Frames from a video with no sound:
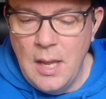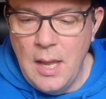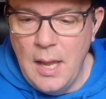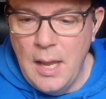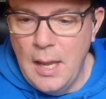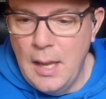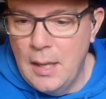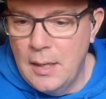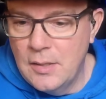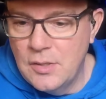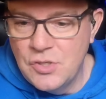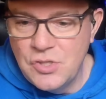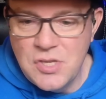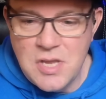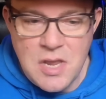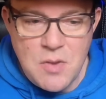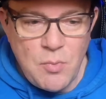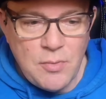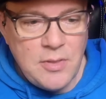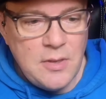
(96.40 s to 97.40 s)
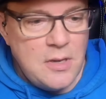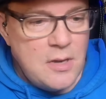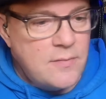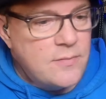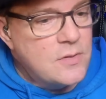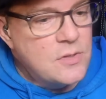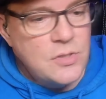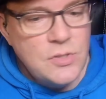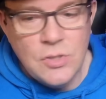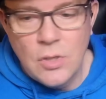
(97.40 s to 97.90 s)
and see what the
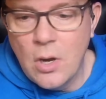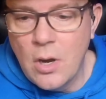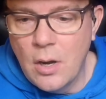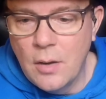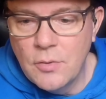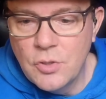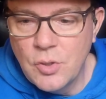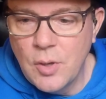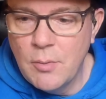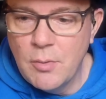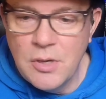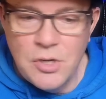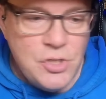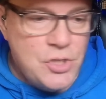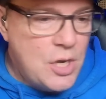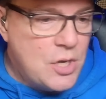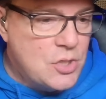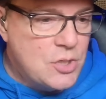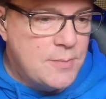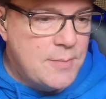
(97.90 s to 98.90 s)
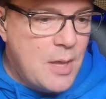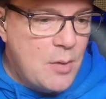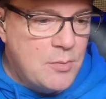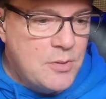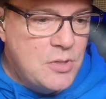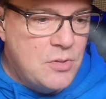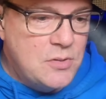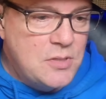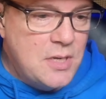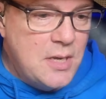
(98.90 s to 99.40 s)
differences are. So I want to share some of that
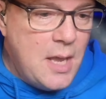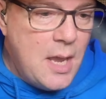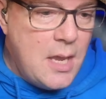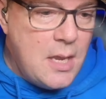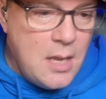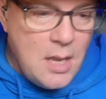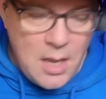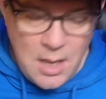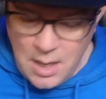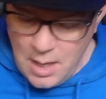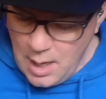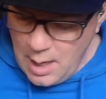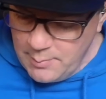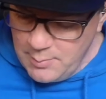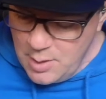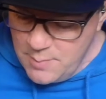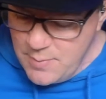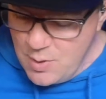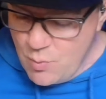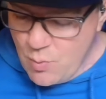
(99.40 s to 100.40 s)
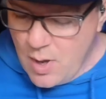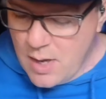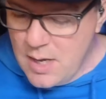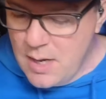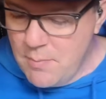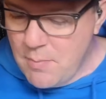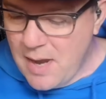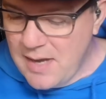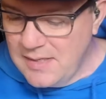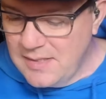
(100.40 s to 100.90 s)
with you today. I'm going to be
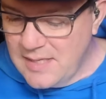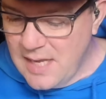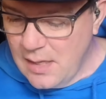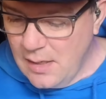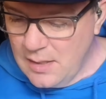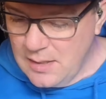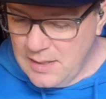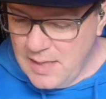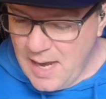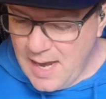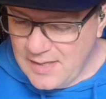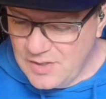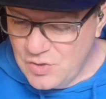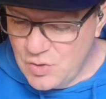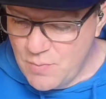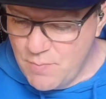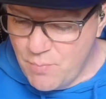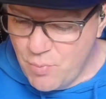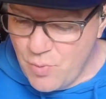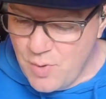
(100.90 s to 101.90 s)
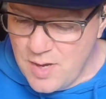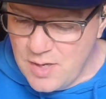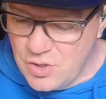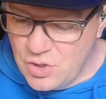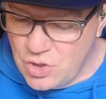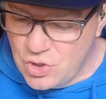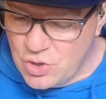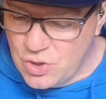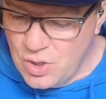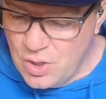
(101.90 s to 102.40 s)
running my Telecaster
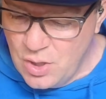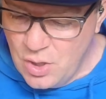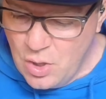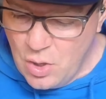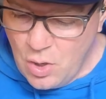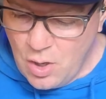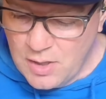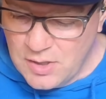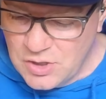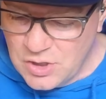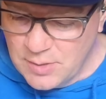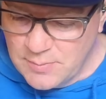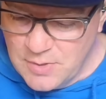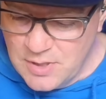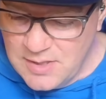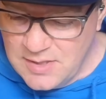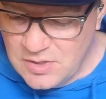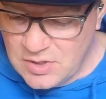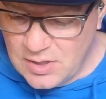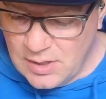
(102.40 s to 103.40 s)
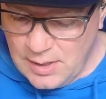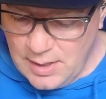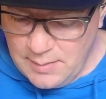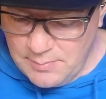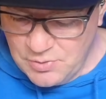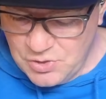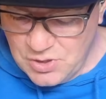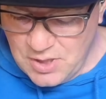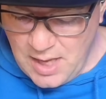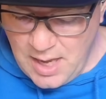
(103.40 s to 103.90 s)
bridge on some of these
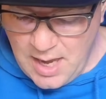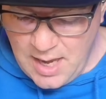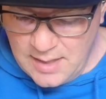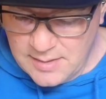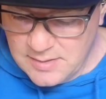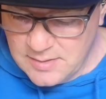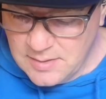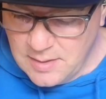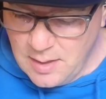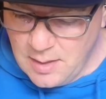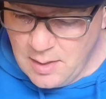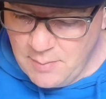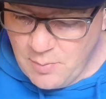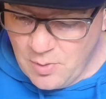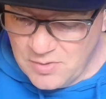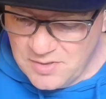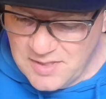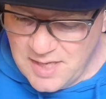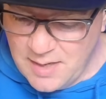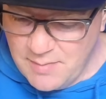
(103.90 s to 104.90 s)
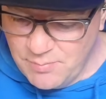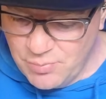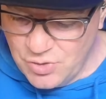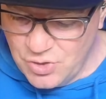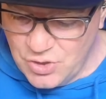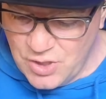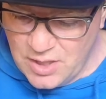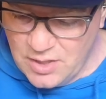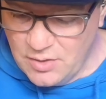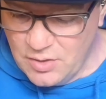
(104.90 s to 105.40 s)
clips at about
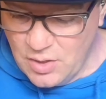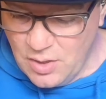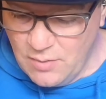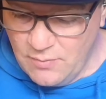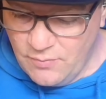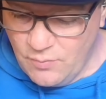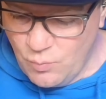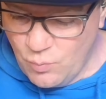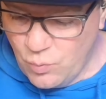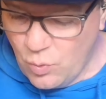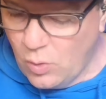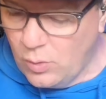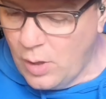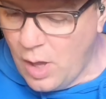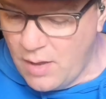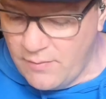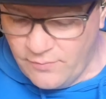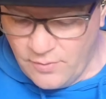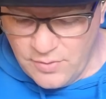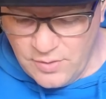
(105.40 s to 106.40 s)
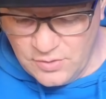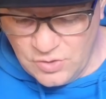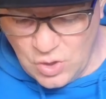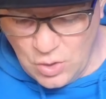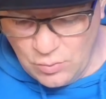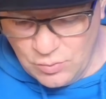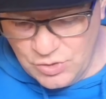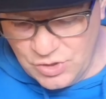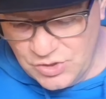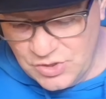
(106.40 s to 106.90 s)
10% of roll off on the
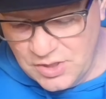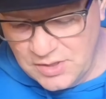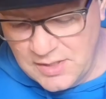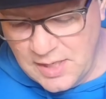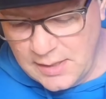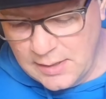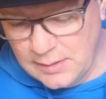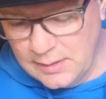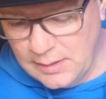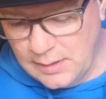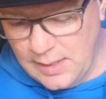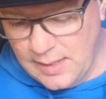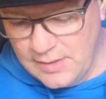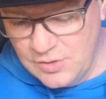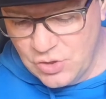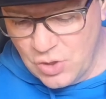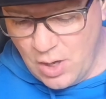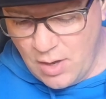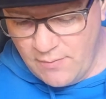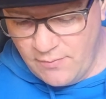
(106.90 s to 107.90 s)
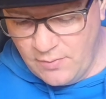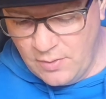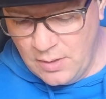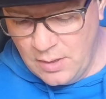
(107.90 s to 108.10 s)
tone, just to take a little edge off.